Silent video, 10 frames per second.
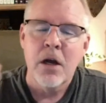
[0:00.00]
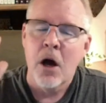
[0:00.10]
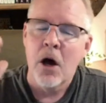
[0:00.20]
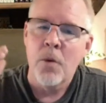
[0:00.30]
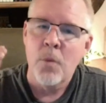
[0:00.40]

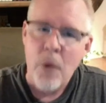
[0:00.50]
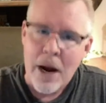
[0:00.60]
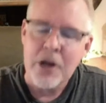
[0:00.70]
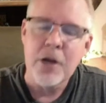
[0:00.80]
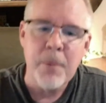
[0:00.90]
why
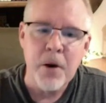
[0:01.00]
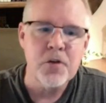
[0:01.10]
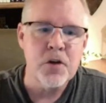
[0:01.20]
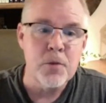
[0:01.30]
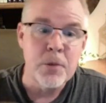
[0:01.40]
are you
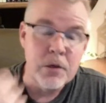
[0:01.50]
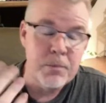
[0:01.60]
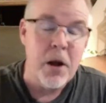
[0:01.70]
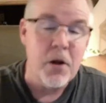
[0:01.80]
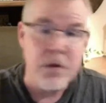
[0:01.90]
persecuting me?
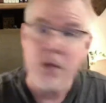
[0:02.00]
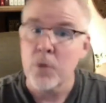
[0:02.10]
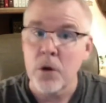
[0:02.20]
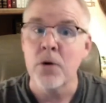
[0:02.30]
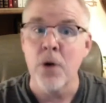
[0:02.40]
Paul says, well,
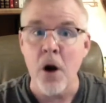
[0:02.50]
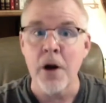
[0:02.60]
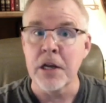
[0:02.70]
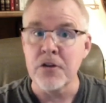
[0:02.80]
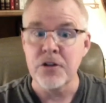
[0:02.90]
who are
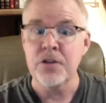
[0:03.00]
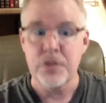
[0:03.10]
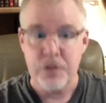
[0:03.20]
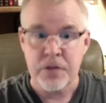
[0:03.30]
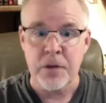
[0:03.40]
you? And Jesus
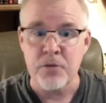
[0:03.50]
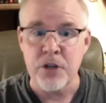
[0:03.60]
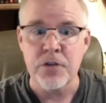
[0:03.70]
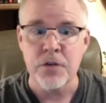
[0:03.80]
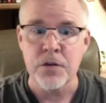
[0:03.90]
says, I'm
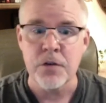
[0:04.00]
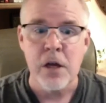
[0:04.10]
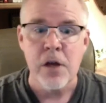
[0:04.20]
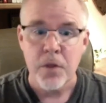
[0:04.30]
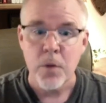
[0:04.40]
Jesus,
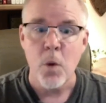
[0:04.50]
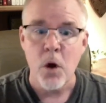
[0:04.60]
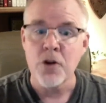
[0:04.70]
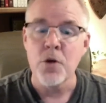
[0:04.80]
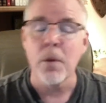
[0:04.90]
the
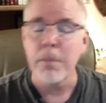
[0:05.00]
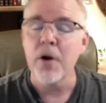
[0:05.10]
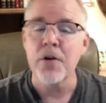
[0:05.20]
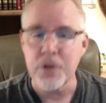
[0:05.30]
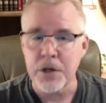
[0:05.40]
one you are
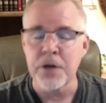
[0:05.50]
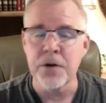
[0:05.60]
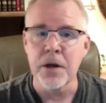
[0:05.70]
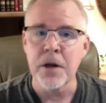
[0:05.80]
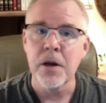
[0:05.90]

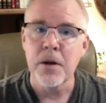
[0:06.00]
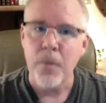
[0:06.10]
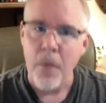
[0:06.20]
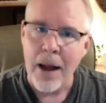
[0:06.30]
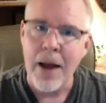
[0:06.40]
persecuting.
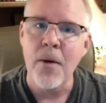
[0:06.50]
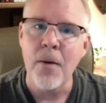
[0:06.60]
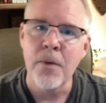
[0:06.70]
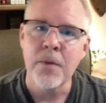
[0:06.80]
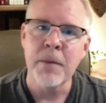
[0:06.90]
Wow.
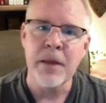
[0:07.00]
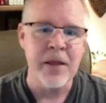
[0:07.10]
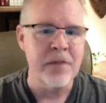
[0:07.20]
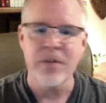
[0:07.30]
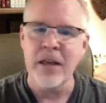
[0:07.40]
Man,
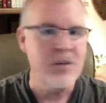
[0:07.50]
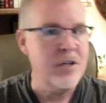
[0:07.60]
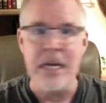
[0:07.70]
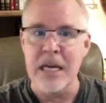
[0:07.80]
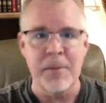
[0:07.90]
that's
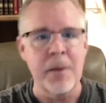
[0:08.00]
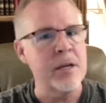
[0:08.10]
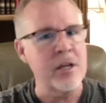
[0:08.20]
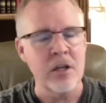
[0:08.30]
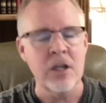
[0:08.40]
deep. I
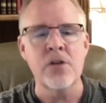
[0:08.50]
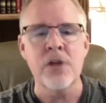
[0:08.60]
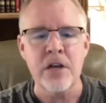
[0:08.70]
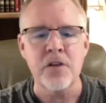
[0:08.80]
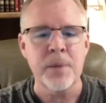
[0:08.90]
mean, you
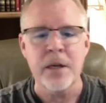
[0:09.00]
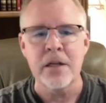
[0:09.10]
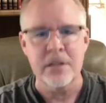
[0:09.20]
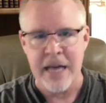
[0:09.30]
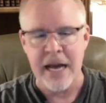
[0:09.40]
need to spend a
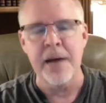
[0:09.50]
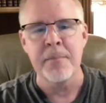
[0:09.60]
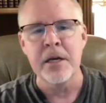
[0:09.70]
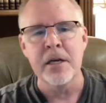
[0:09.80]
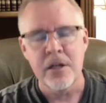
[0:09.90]
little
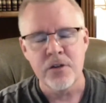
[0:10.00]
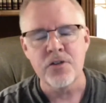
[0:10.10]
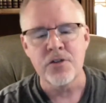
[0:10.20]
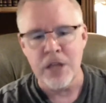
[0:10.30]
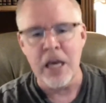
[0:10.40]
time
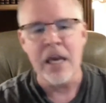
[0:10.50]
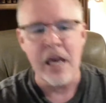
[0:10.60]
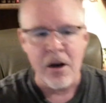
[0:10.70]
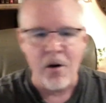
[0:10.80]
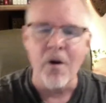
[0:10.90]
just
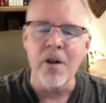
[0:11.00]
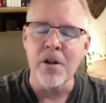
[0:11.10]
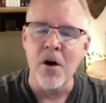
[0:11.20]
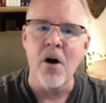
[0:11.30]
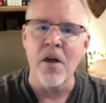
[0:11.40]
thinking
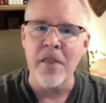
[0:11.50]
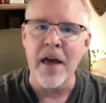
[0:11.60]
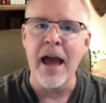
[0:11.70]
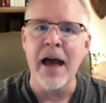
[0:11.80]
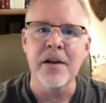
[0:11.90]
on
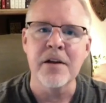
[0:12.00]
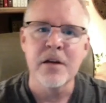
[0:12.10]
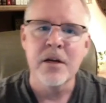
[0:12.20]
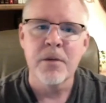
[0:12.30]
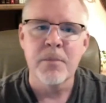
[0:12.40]
that.
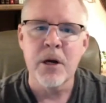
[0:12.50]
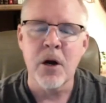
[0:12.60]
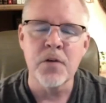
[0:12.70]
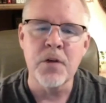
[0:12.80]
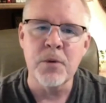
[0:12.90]

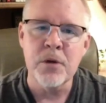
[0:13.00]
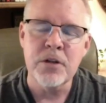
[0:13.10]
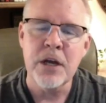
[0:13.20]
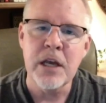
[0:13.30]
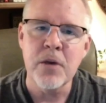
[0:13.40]
Because I want to
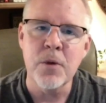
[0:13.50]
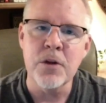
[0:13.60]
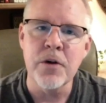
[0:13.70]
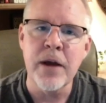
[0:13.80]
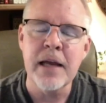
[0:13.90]
tell you, when
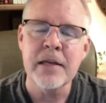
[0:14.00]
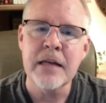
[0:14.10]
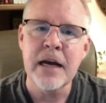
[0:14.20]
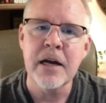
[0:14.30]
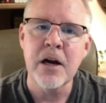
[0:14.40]
you're
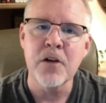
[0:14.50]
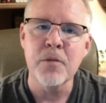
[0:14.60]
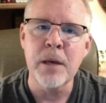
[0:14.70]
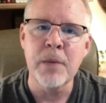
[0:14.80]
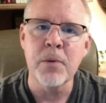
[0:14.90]
anti-God's
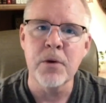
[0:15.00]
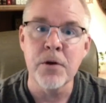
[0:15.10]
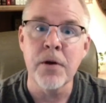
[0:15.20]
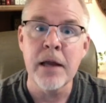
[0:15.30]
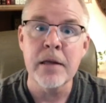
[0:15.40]
people,
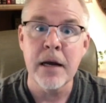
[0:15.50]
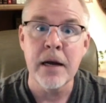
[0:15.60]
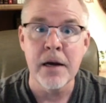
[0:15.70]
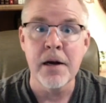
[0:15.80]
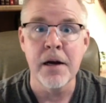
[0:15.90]
you're
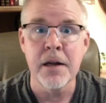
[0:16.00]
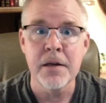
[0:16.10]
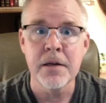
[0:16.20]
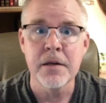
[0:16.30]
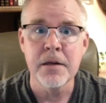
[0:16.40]
anti-God.
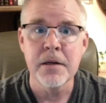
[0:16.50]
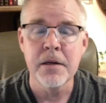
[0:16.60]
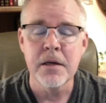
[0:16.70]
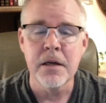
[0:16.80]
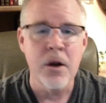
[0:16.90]

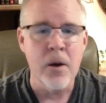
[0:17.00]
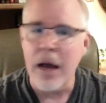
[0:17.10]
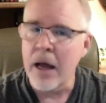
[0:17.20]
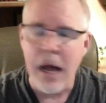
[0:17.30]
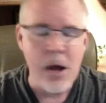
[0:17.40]
You know,
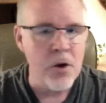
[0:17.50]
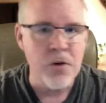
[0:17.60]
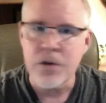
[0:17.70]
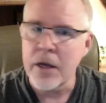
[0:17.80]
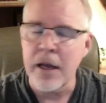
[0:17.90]
I
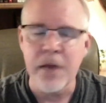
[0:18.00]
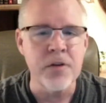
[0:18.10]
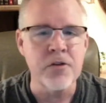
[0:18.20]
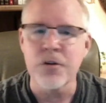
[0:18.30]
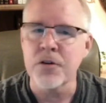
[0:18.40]
understand the
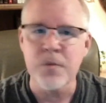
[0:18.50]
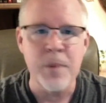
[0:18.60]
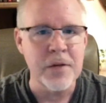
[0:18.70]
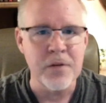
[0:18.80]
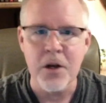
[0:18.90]
church is
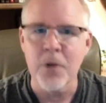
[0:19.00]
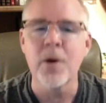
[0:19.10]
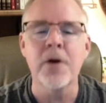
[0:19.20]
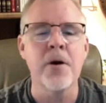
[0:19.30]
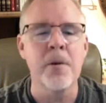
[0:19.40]
messed up.
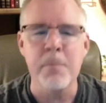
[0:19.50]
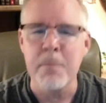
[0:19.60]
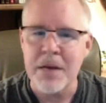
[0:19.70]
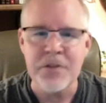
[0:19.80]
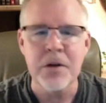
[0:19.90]
We are a
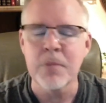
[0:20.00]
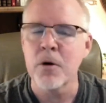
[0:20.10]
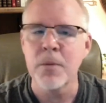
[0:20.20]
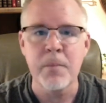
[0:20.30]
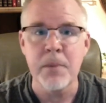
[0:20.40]
messed up
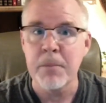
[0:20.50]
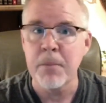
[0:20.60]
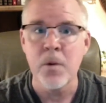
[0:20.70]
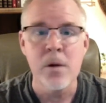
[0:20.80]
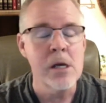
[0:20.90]
group of
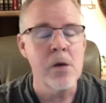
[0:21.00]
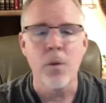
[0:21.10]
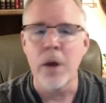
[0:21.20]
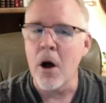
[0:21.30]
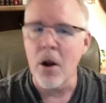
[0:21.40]
people.
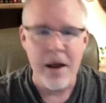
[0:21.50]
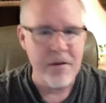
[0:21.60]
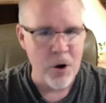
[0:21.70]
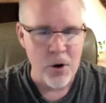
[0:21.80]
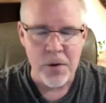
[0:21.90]
We all
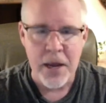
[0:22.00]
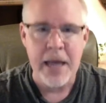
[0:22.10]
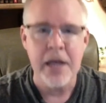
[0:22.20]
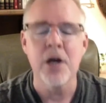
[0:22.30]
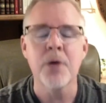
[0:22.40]
have our own
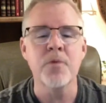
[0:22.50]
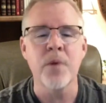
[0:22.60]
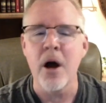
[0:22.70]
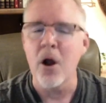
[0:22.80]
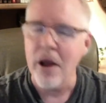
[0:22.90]
hang-ups.
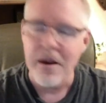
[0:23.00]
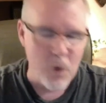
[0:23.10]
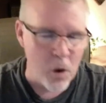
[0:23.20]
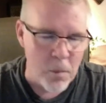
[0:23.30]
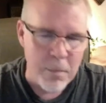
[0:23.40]
We all have
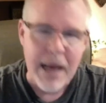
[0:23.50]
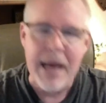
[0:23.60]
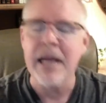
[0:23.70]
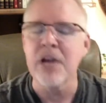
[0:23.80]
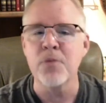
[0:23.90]
our own
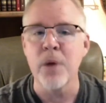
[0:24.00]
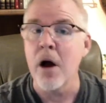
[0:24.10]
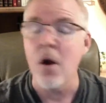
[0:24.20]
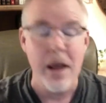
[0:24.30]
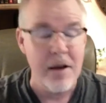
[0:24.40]
baggage. We
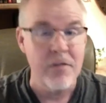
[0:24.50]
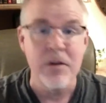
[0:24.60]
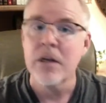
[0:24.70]
all have